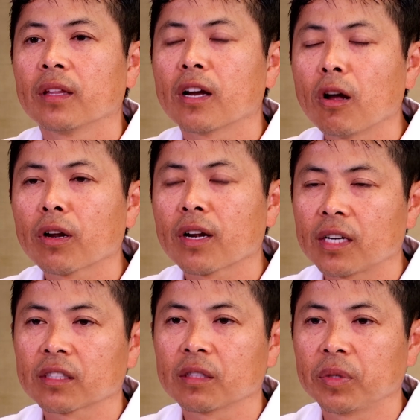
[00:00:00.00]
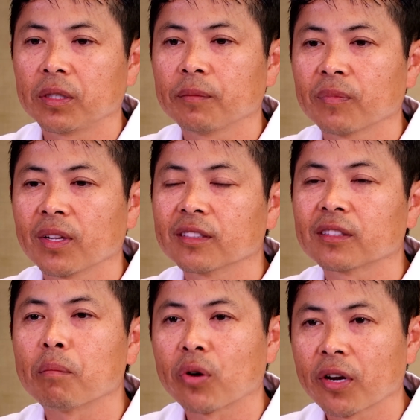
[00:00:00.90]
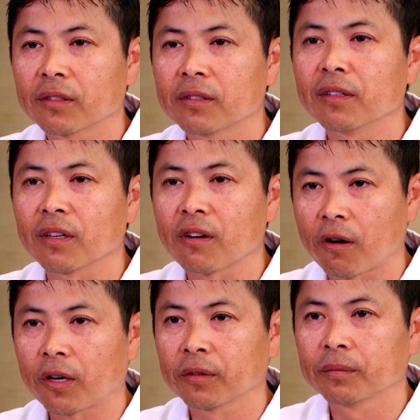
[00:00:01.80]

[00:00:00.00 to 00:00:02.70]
The colonoscopy is the brakes in the car,